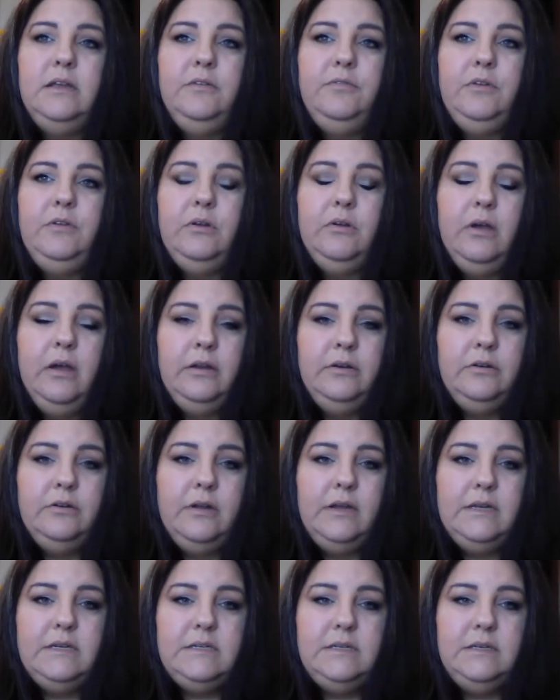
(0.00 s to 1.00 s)
if you're under
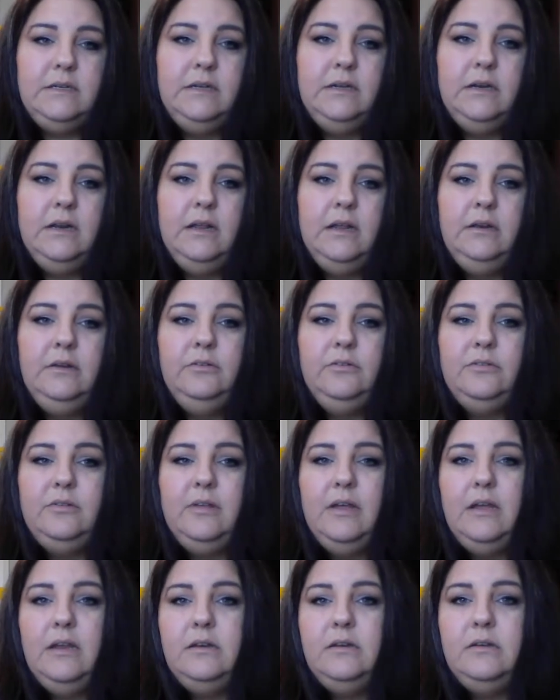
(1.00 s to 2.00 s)
18 and you
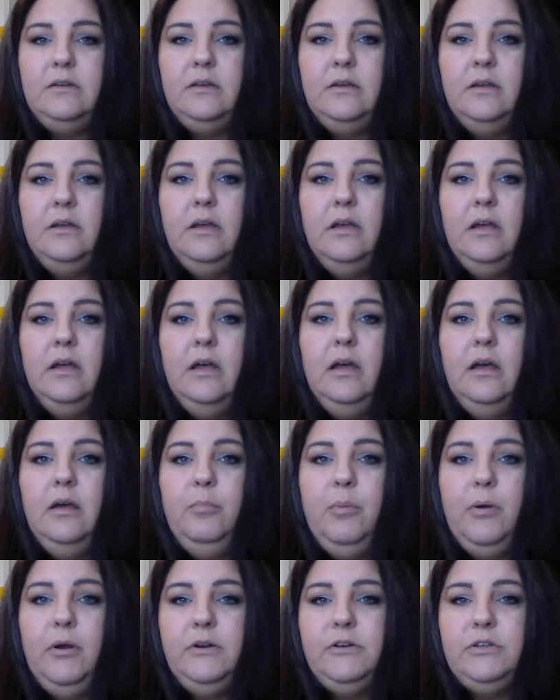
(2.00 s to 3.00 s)
send a
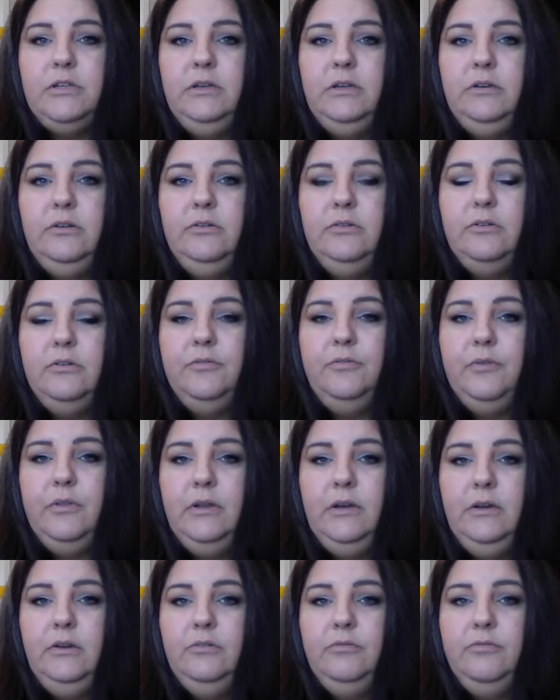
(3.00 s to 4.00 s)
partially nude or fully
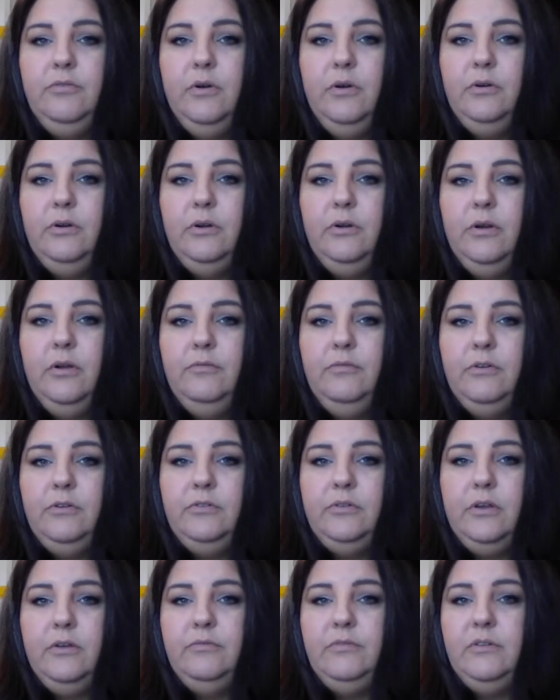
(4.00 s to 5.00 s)
nude photo of
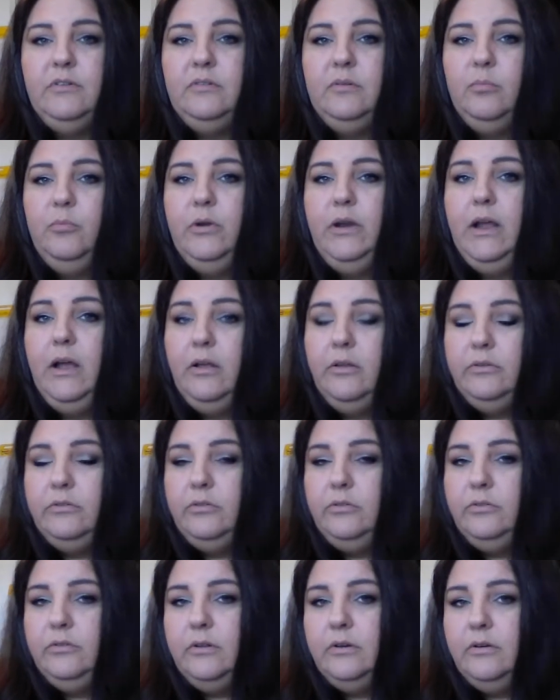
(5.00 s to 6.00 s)
yourself to someone else
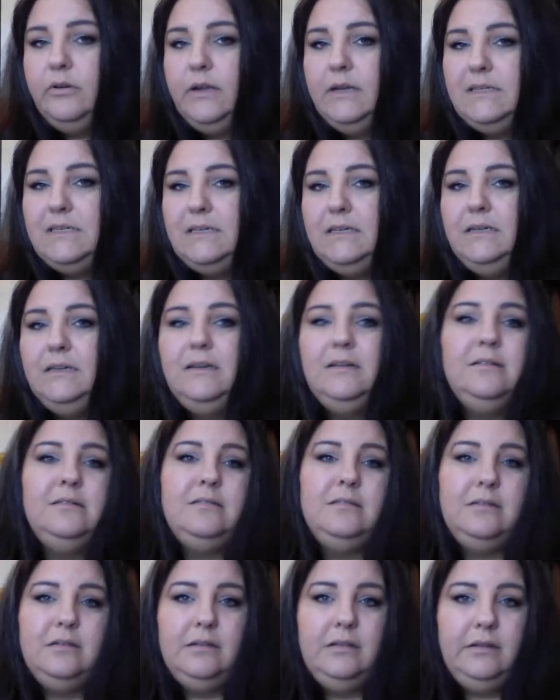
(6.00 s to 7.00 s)
who's under 18, it's
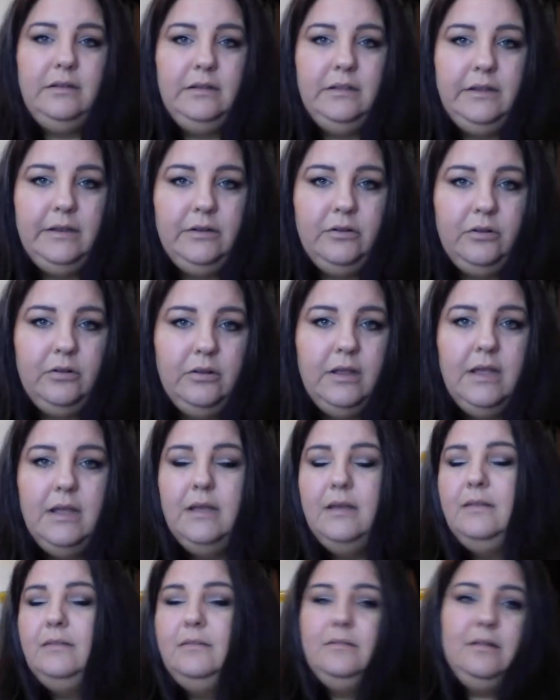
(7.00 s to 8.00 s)
still illegal.
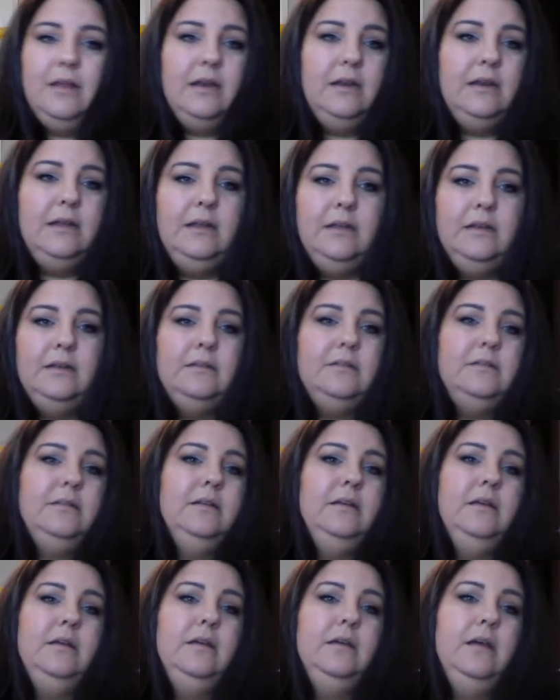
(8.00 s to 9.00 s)
Sending it
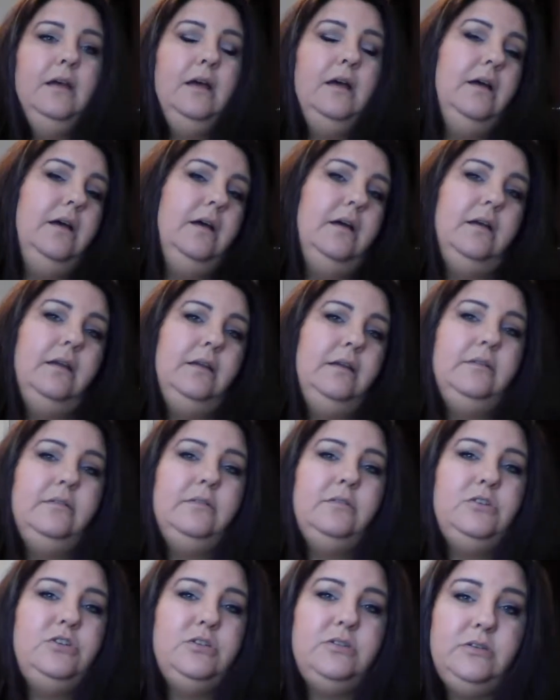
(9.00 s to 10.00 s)

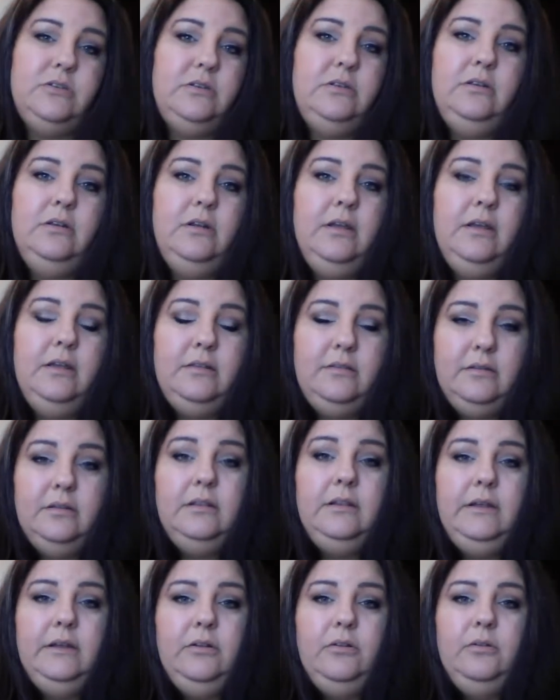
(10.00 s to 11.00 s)
it's
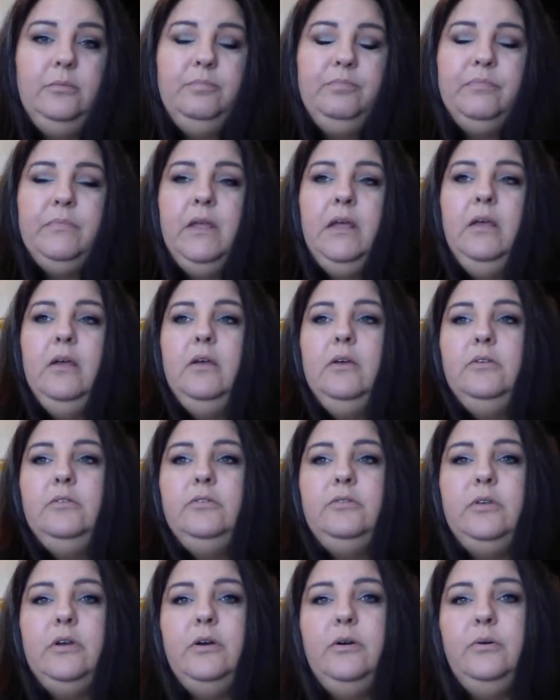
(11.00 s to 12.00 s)
illegal.
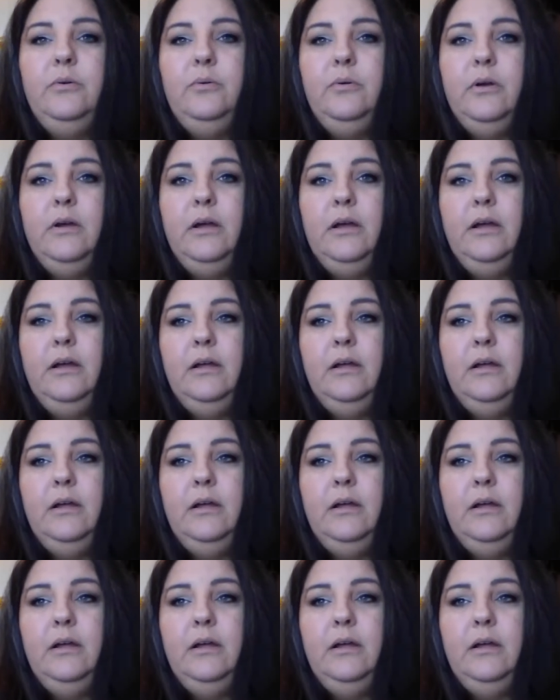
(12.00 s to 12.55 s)
So